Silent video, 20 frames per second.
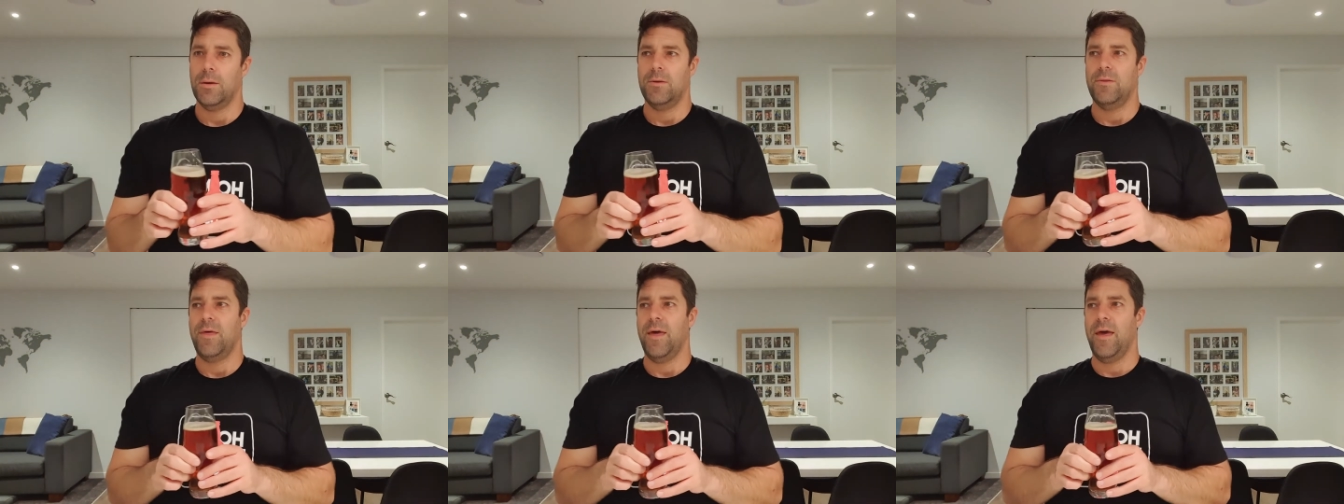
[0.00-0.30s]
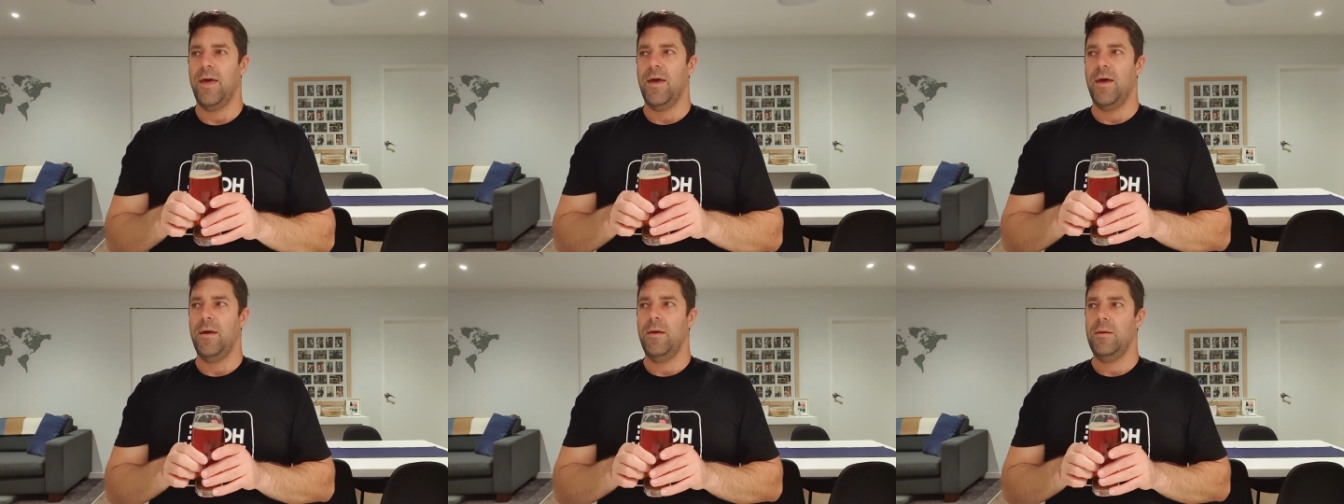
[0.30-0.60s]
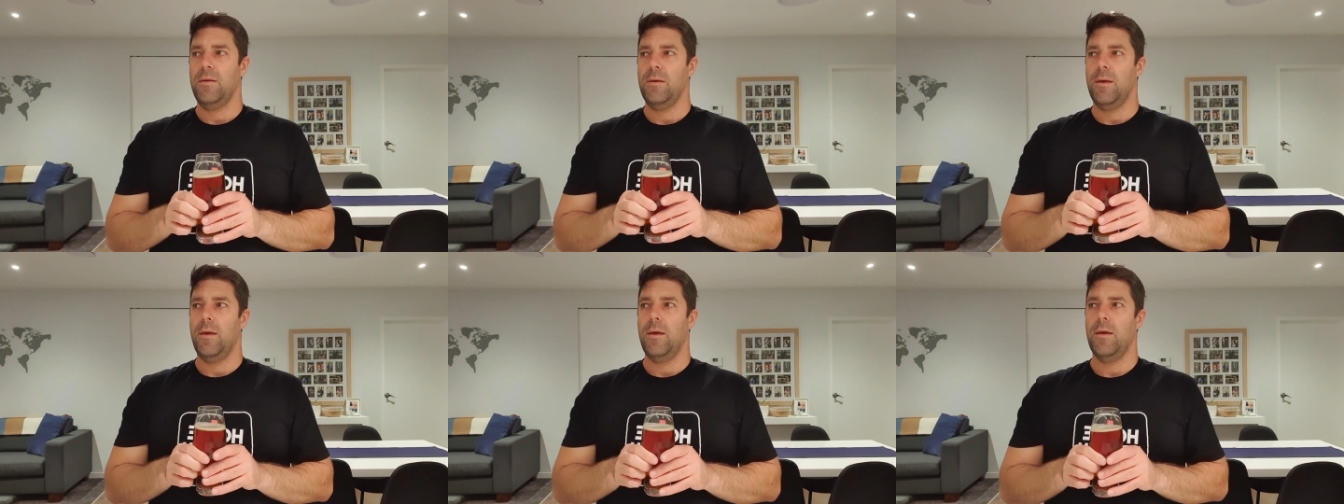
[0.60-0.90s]

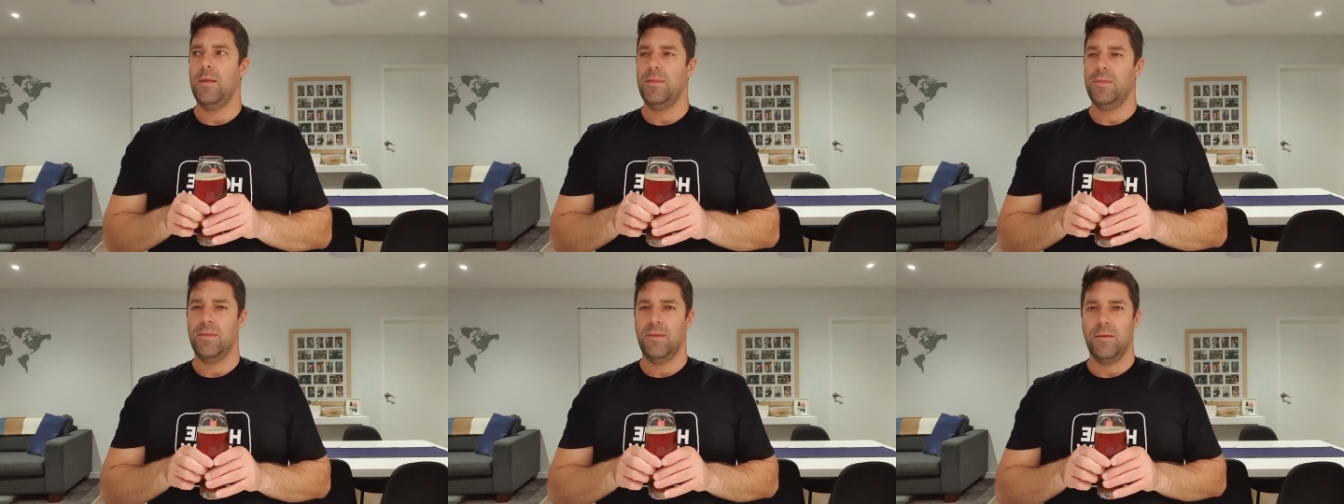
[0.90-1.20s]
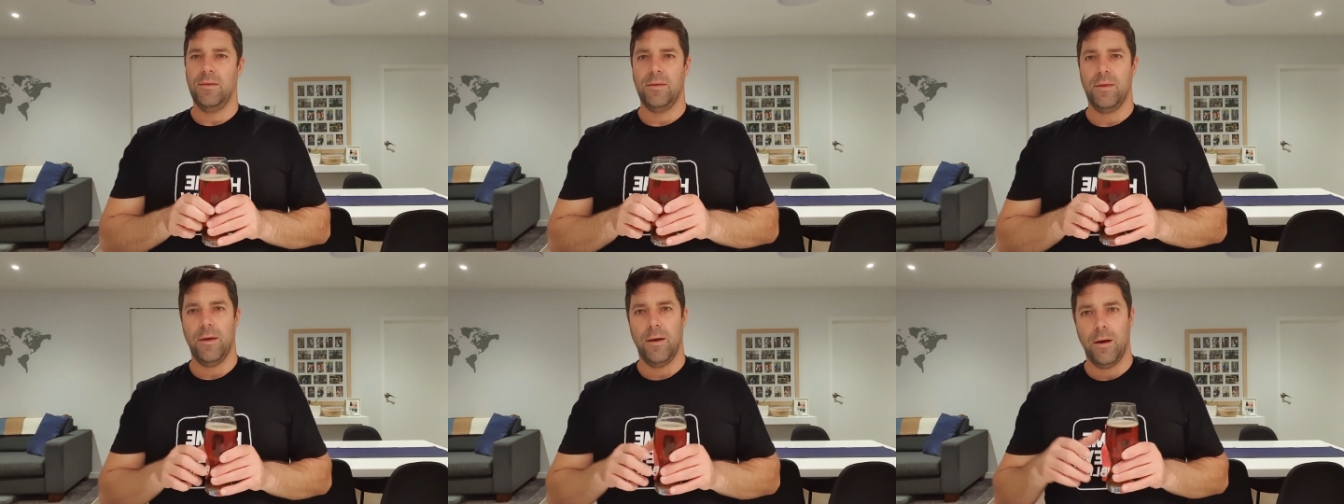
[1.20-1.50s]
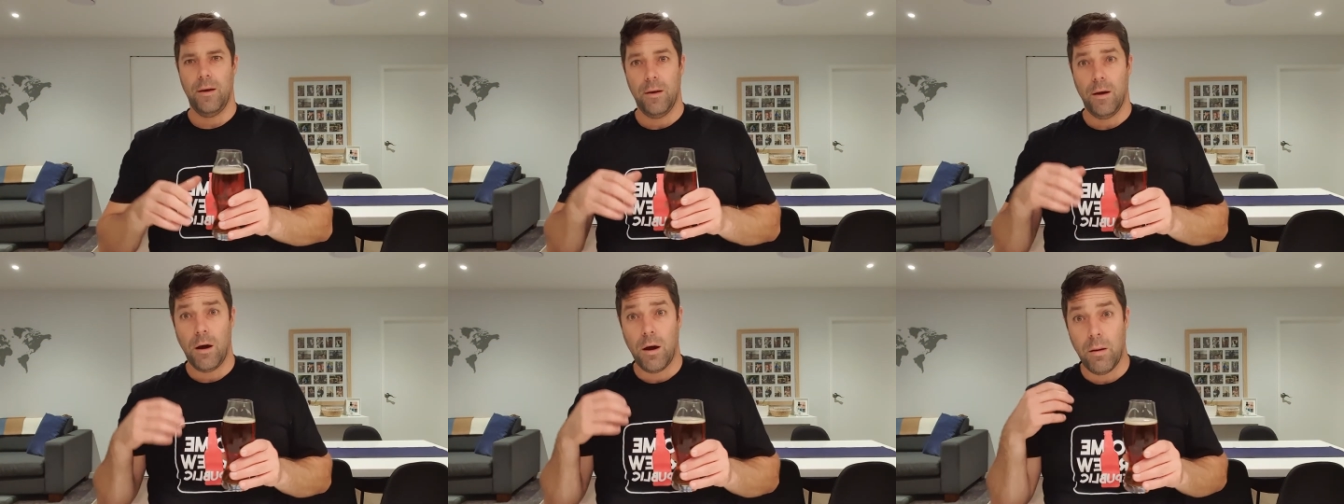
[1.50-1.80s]
The
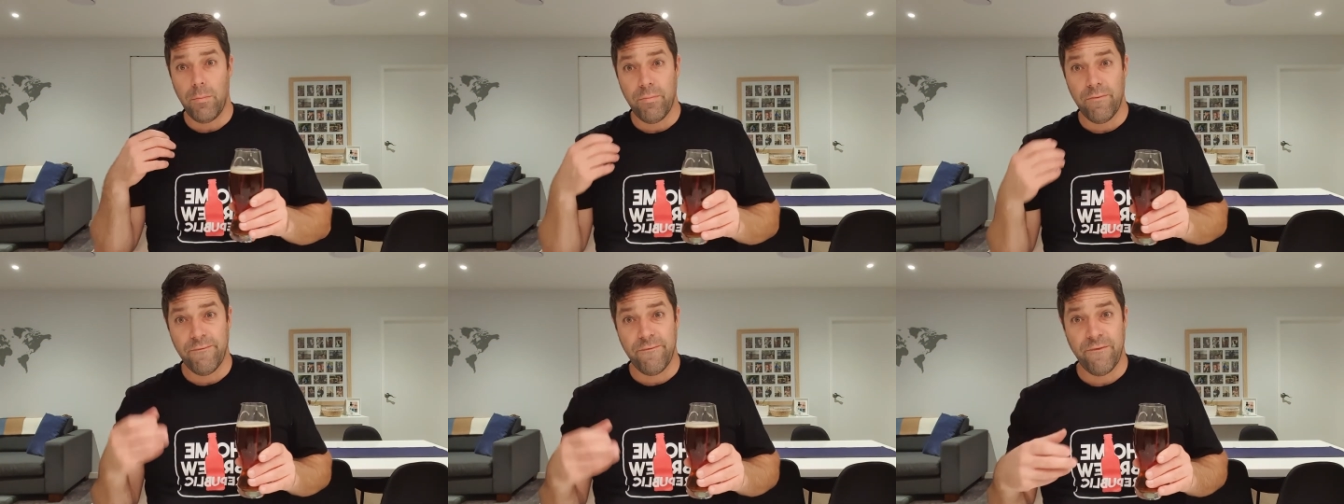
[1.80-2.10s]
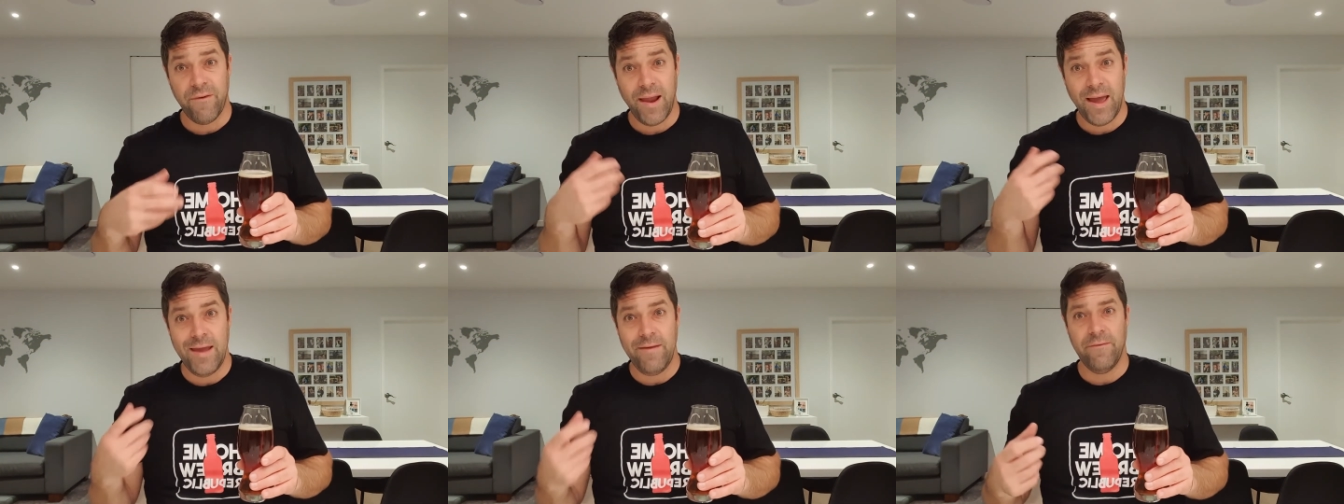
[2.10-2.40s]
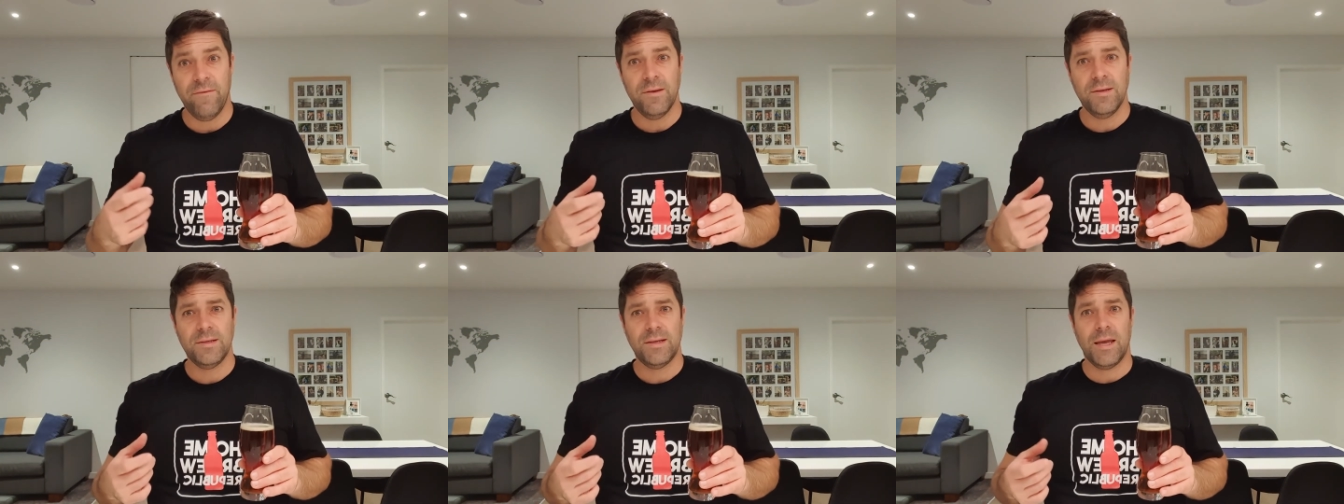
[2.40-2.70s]
hop flavours,